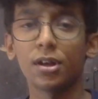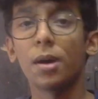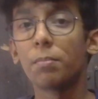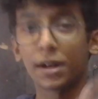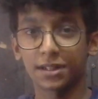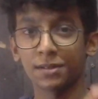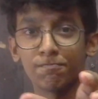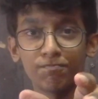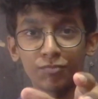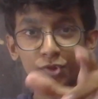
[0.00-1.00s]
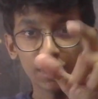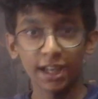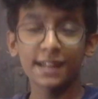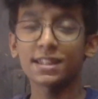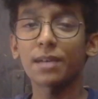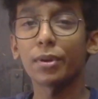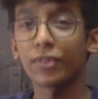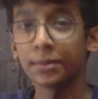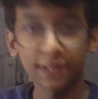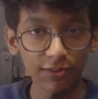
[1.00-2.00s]
But here is a sample
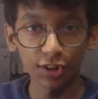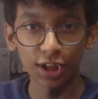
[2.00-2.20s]
from the selfie